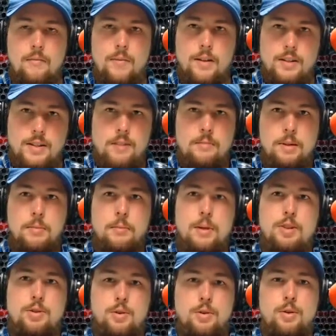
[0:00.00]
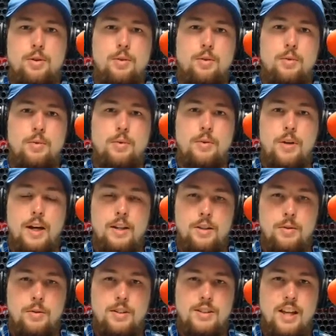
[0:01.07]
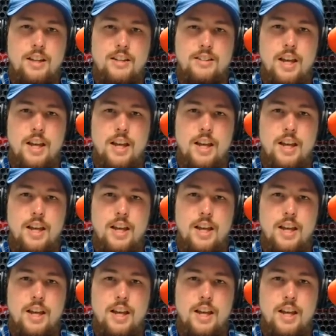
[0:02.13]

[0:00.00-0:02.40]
The same could be true, uh, you could say the